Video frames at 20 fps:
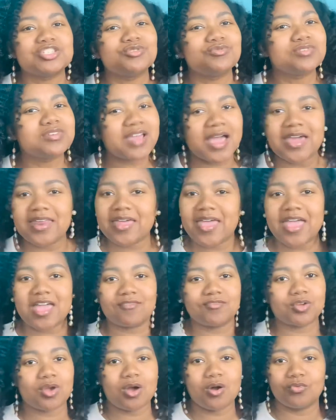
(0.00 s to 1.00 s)
you gotta have
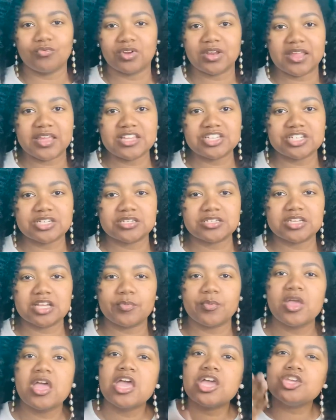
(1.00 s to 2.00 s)
your own
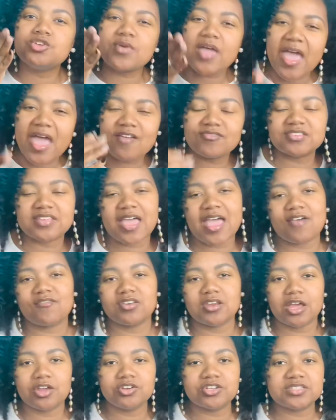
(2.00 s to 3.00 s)
relationship. You have to have an
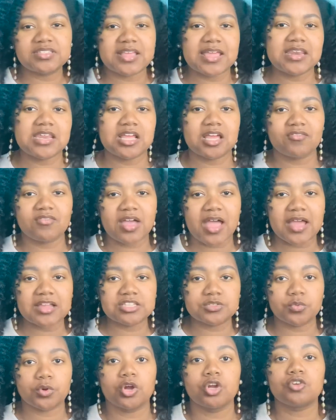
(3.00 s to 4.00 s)
understanding of
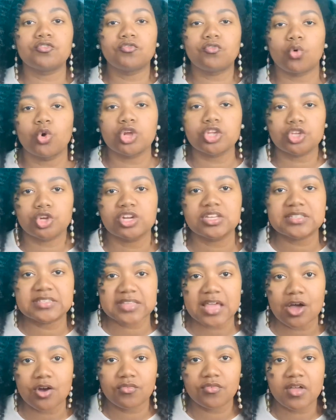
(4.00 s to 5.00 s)
God's word for
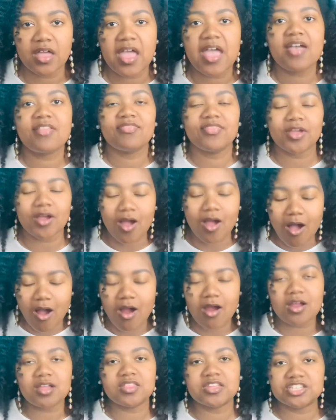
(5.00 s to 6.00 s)
yourself. There
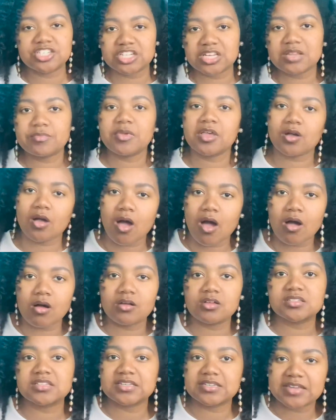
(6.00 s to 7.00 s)
are legitimate
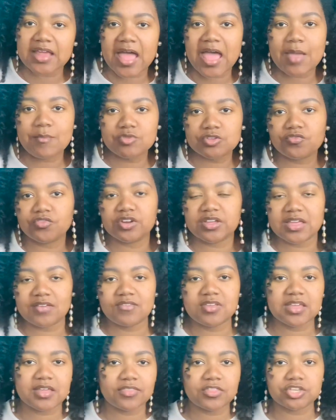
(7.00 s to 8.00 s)
calls and times for
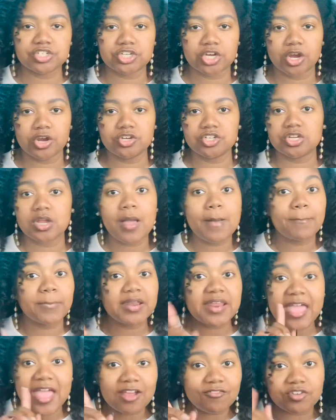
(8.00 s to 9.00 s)
giving in the church, but
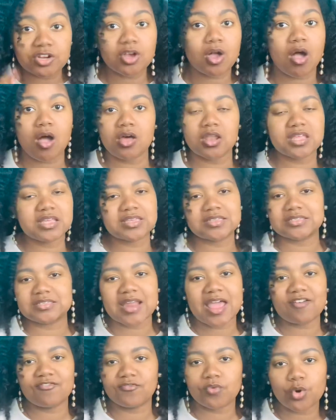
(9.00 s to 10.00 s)
every calling is not
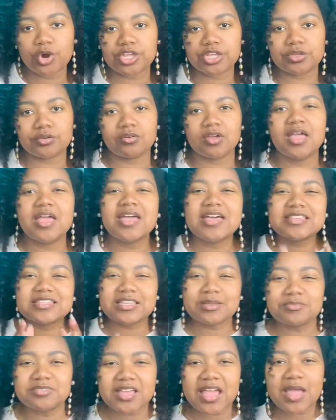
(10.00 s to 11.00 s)
for you.
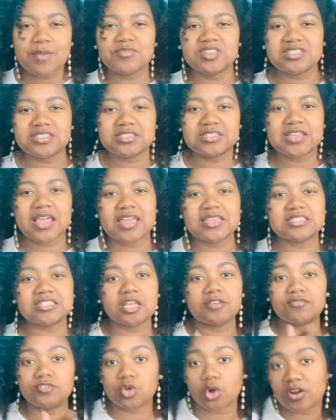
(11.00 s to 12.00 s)
Sometimes it's a test
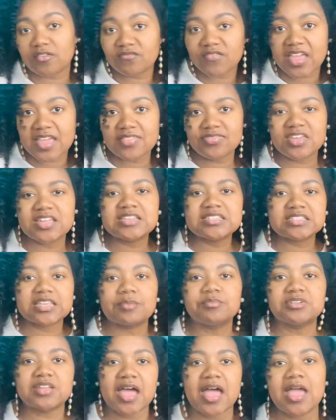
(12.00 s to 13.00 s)
of your faith and
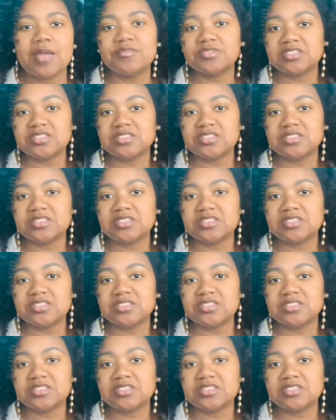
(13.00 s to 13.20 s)
sometimes